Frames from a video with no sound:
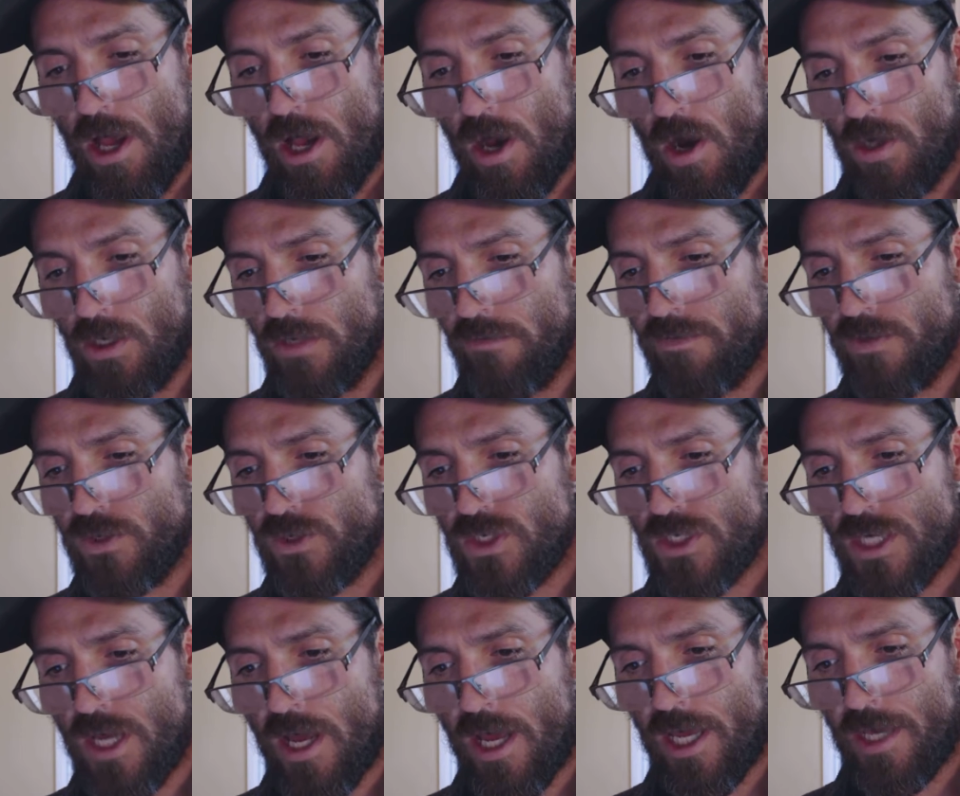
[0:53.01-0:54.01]
All of those
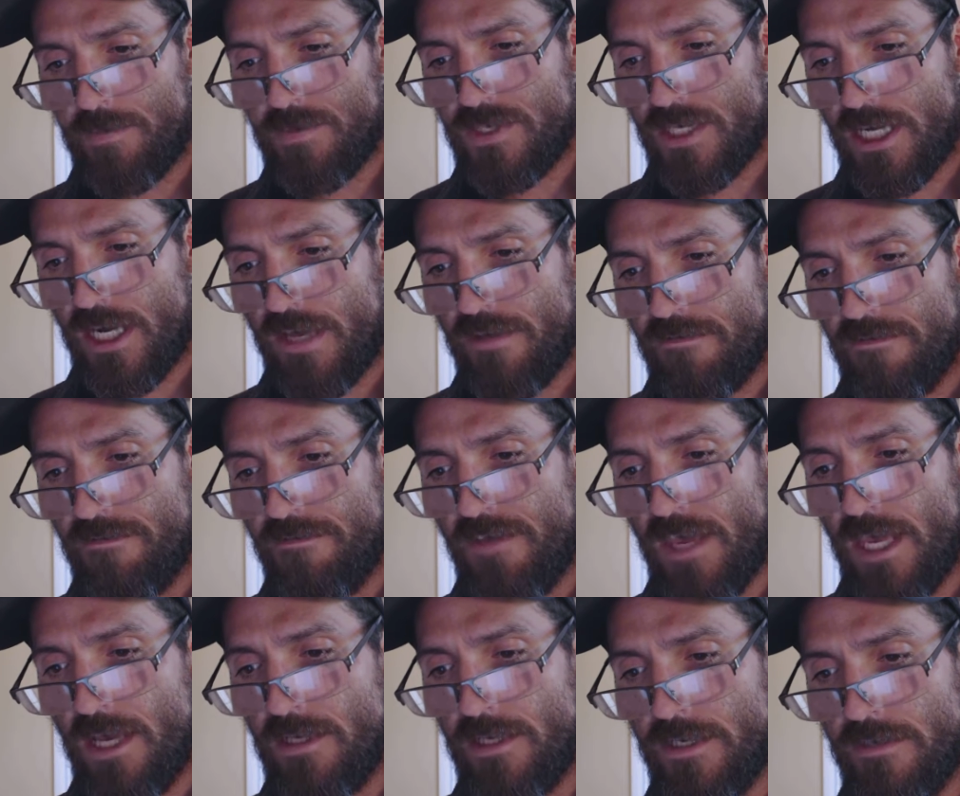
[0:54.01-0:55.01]
times that I
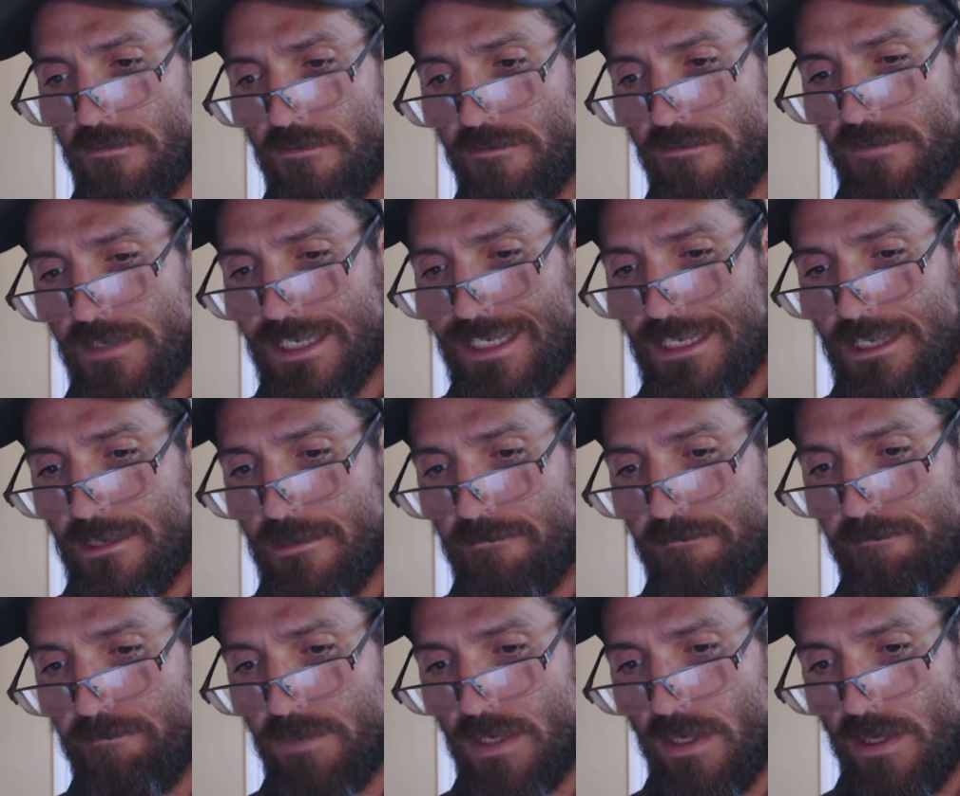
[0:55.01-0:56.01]
fail and flee,
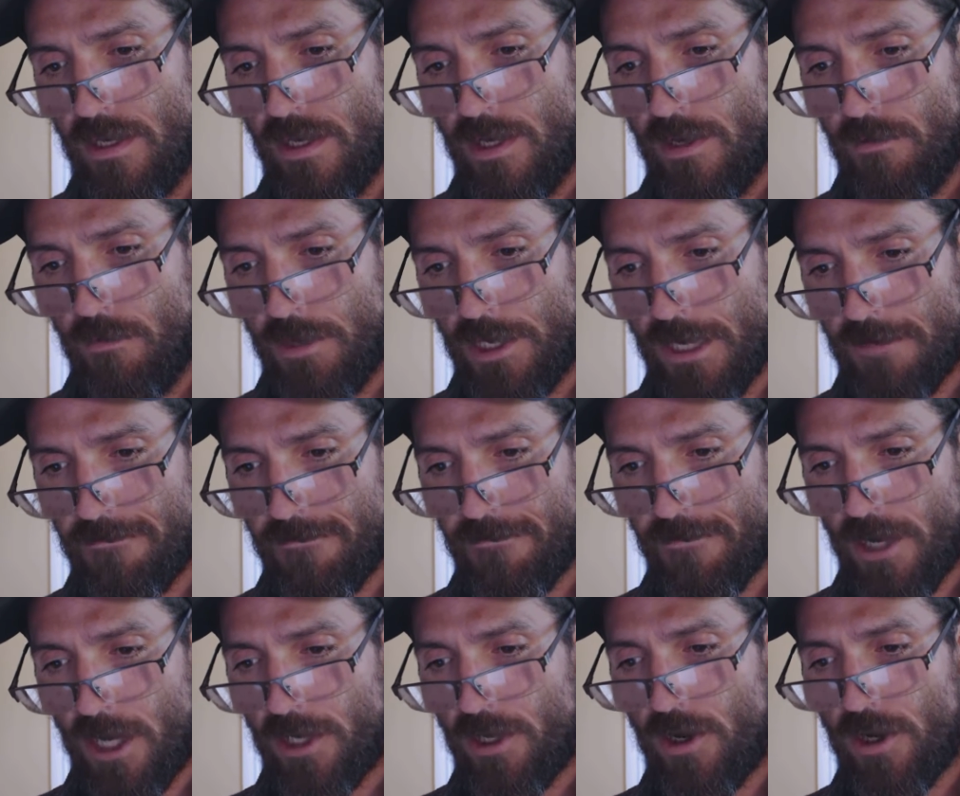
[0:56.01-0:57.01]
when I've
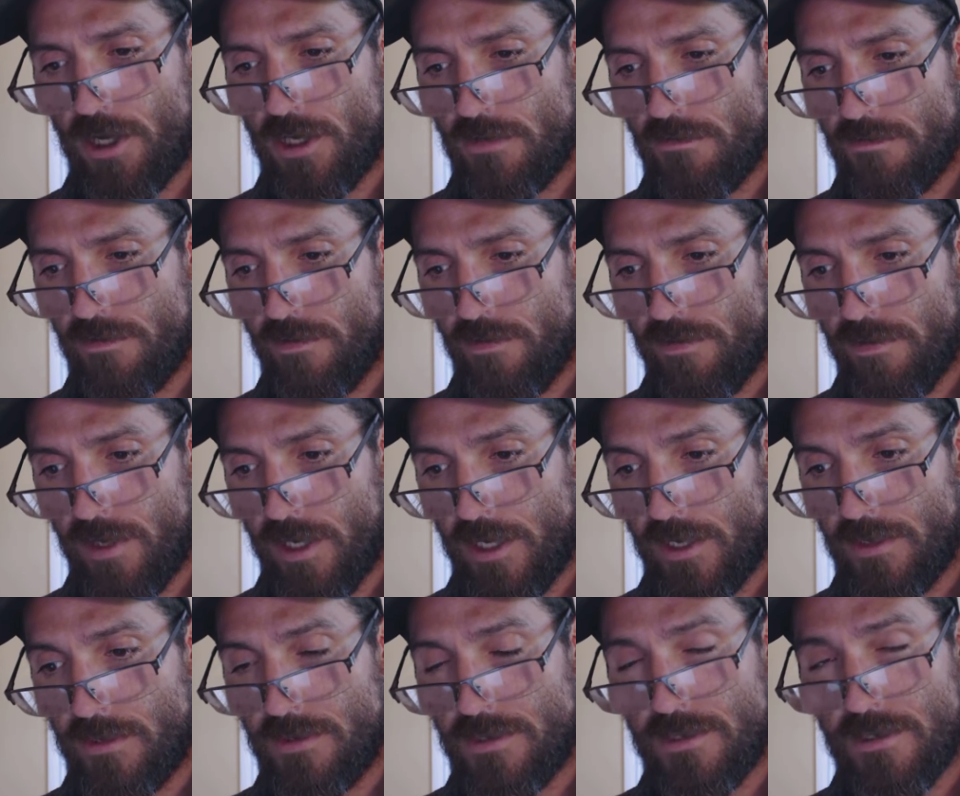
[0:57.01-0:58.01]
fought hard for
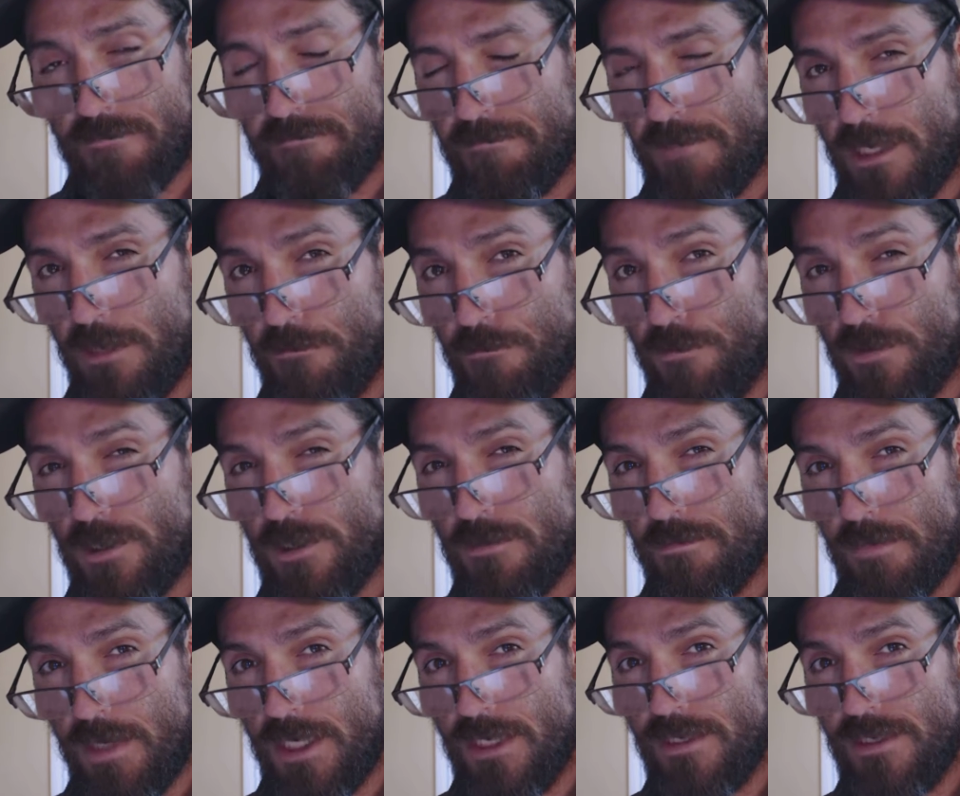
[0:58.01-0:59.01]
things that weren't
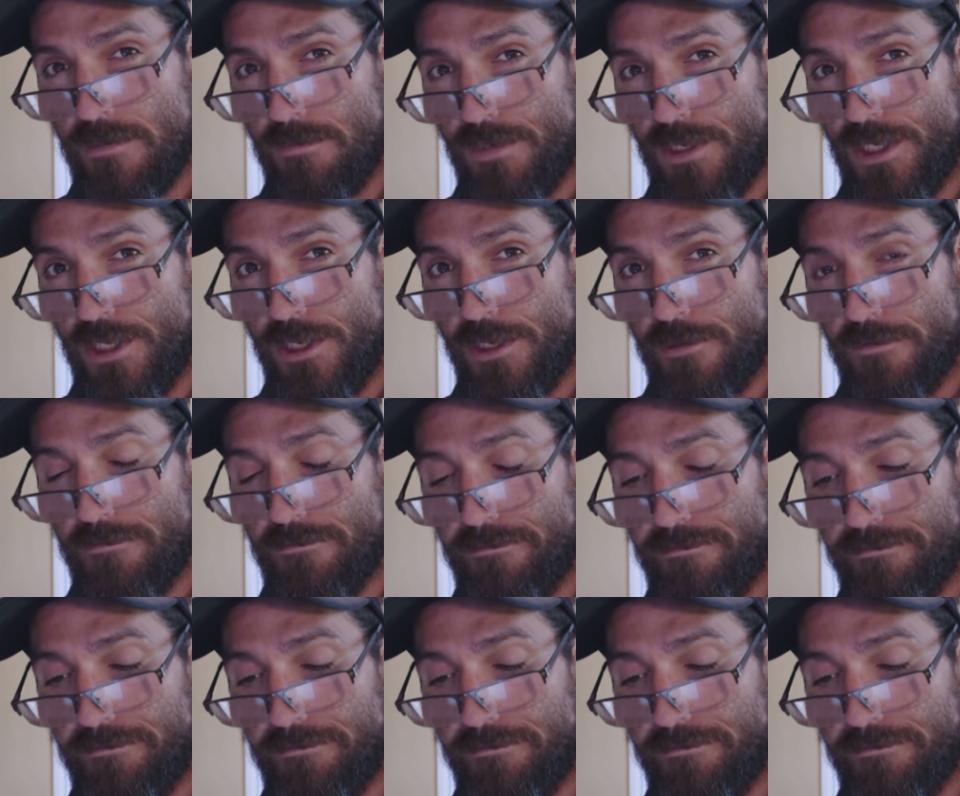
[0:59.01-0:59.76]
meant to be.